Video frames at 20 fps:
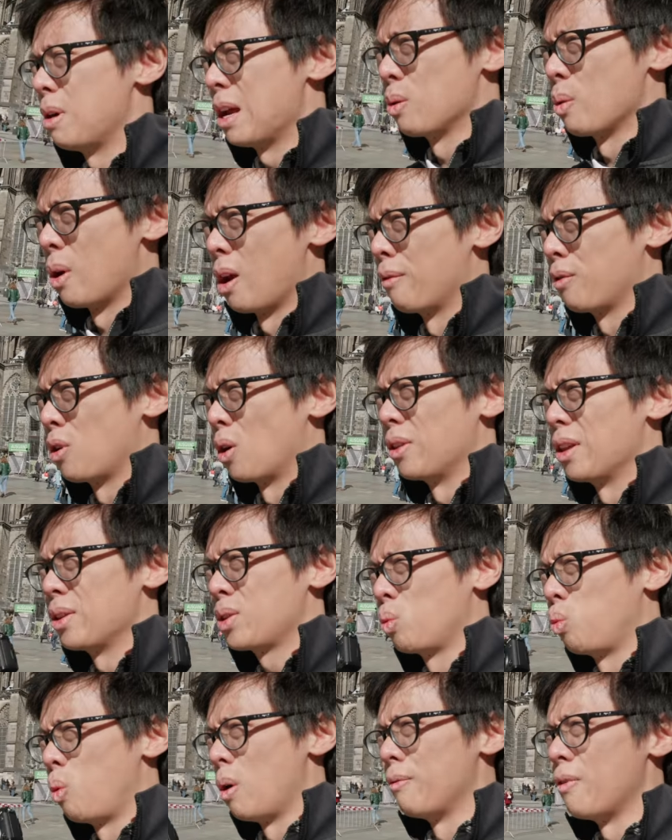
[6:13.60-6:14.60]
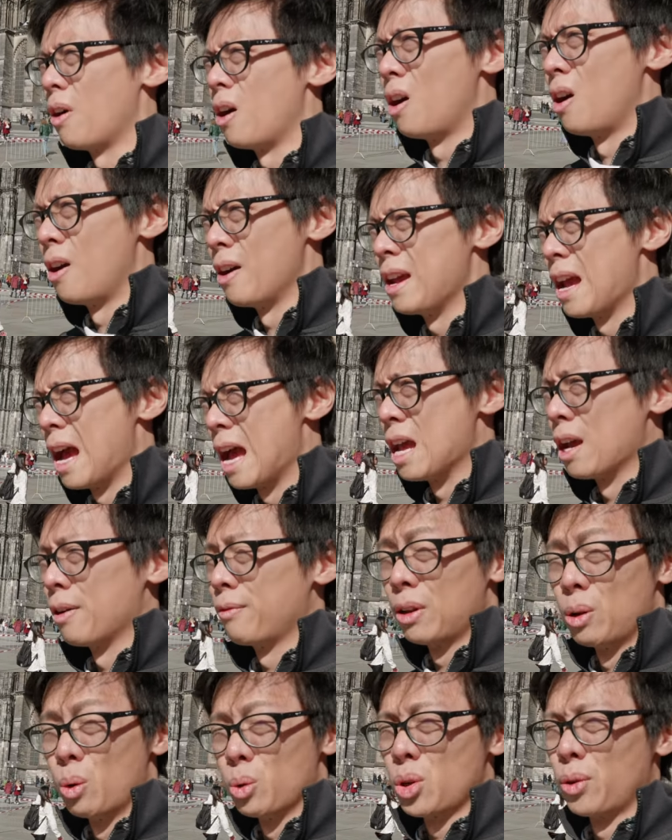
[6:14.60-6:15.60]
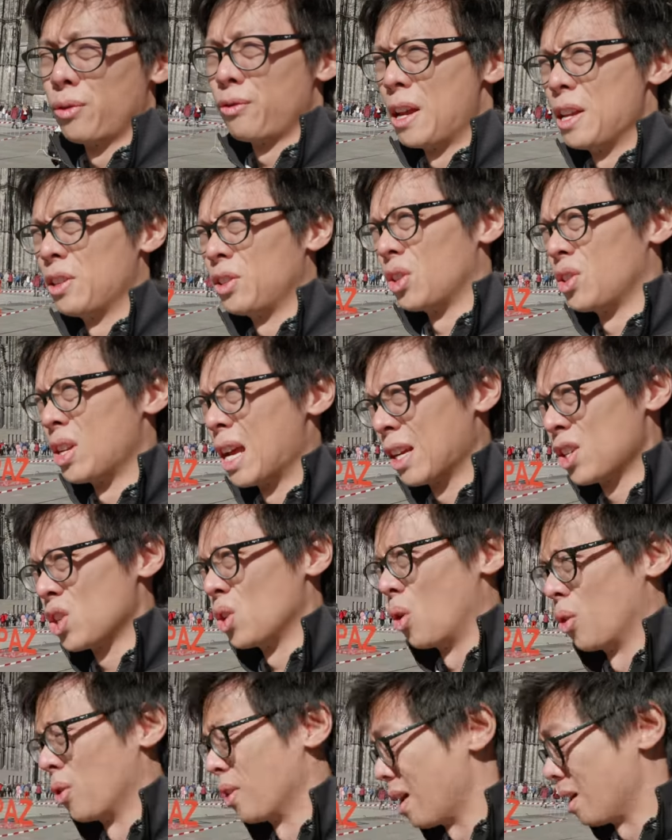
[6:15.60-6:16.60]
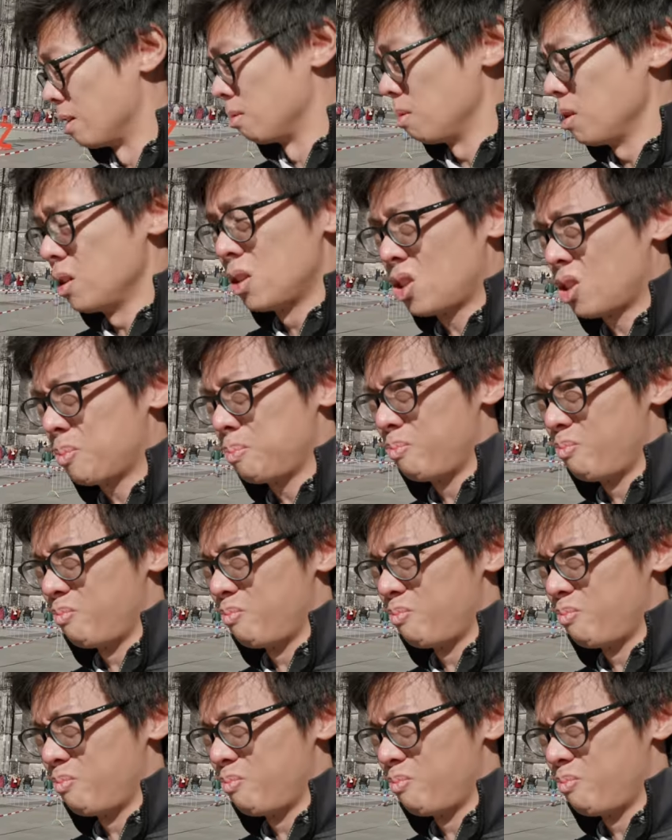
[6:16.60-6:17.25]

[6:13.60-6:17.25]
But anyway, I've got this with IAF and also face detection on, and it's